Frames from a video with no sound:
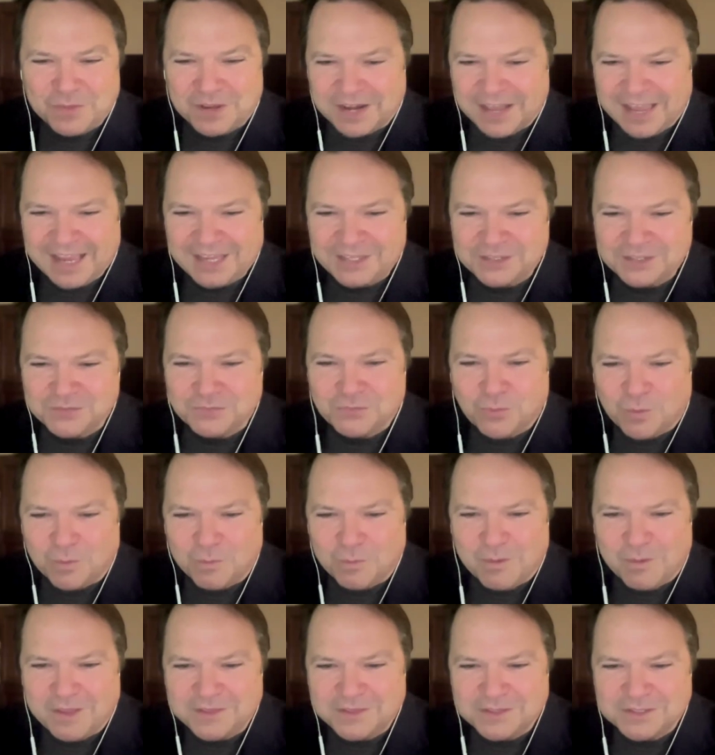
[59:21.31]
the last
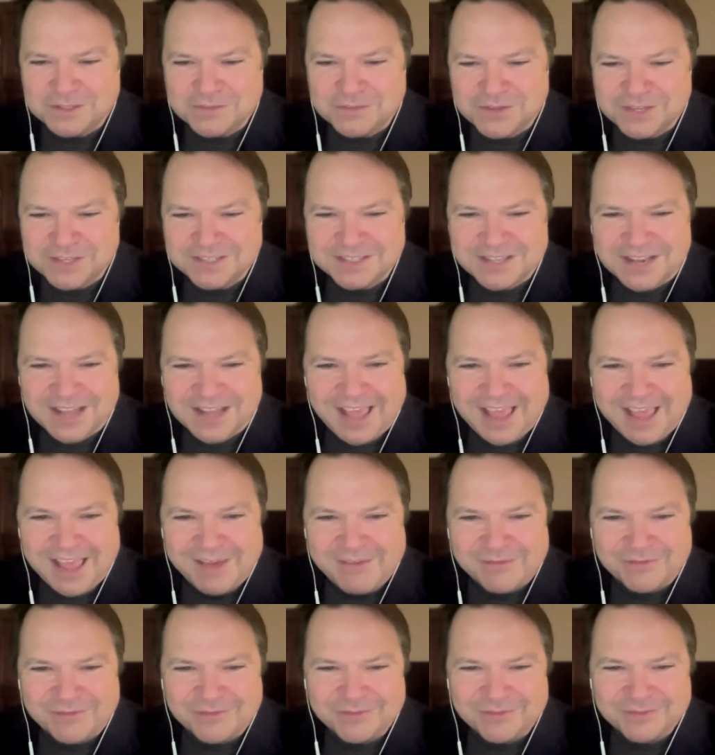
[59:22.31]
4 months of his
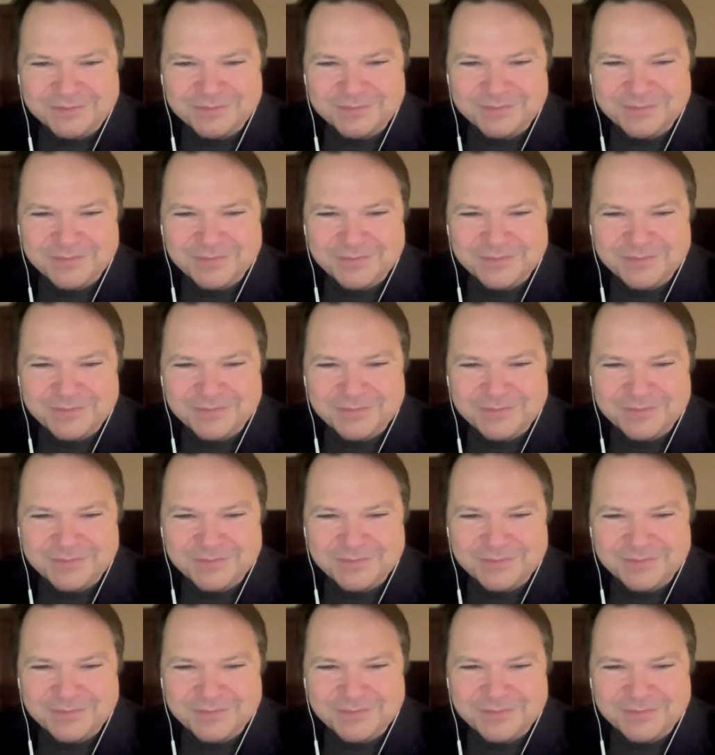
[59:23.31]
life.